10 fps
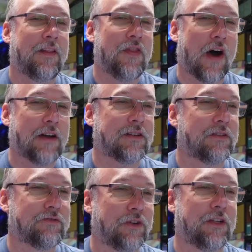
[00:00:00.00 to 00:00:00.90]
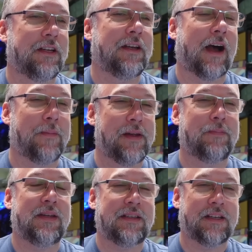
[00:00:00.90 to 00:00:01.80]
not fully
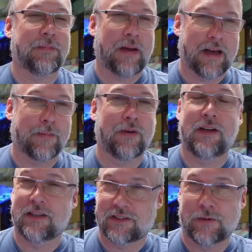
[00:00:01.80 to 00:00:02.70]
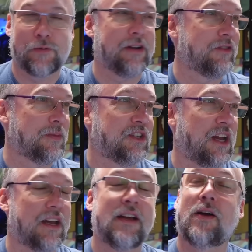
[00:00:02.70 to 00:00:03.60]
IBM PC compatible in his summary of the machine.